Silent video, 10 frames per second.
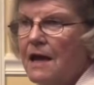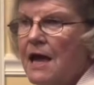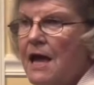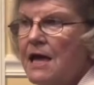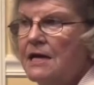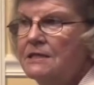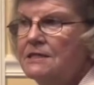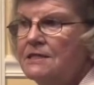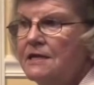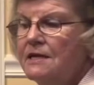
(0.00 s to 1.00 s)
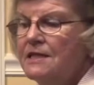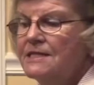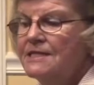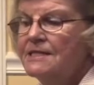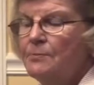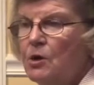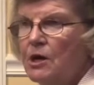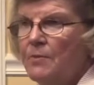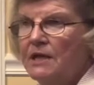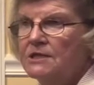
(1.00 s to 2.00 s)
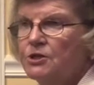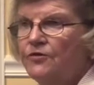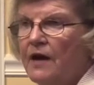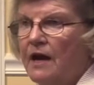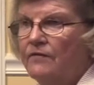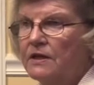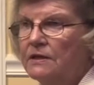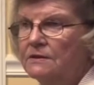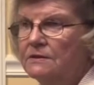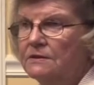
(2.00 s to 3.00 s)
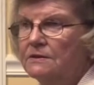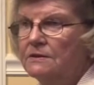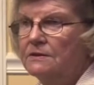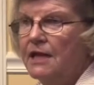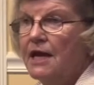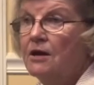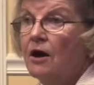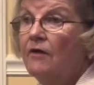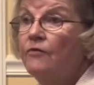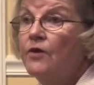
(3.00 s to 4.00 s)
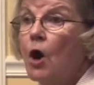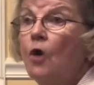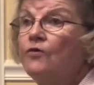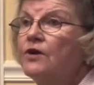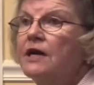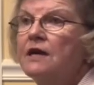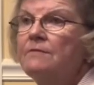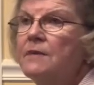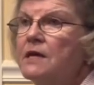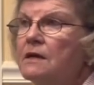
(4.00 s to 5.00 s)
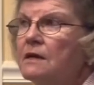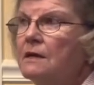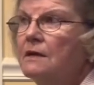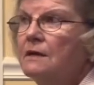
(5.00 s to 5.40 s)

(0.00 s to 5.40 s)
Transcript: And this is a book about survival and of overcoming